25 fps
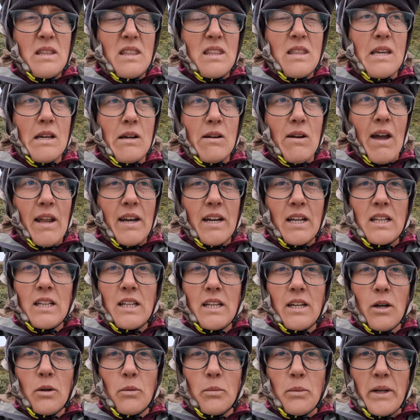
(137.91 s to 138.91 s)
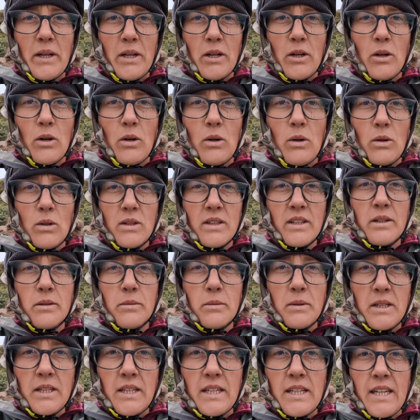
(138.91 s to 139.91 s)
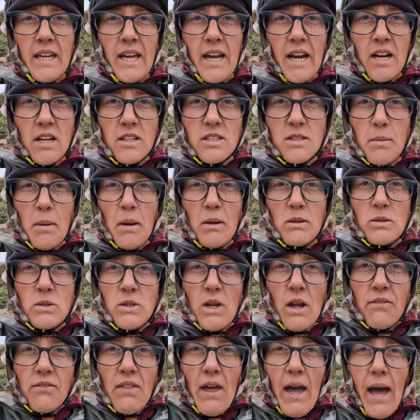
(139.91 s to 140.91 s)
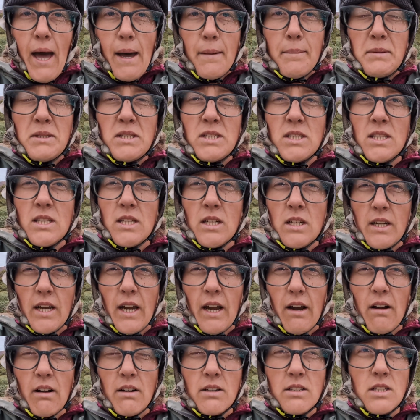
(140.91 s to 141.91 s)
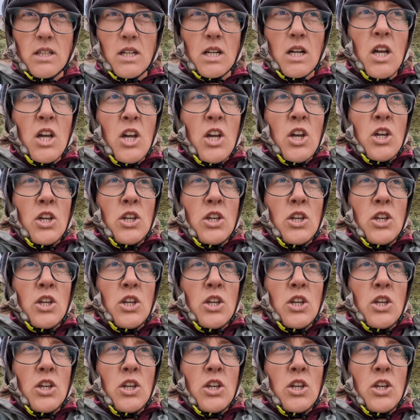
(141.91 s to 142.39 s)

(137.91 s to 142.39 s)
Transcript: Theoretically, a reader only really cares about stuff that happens to their character.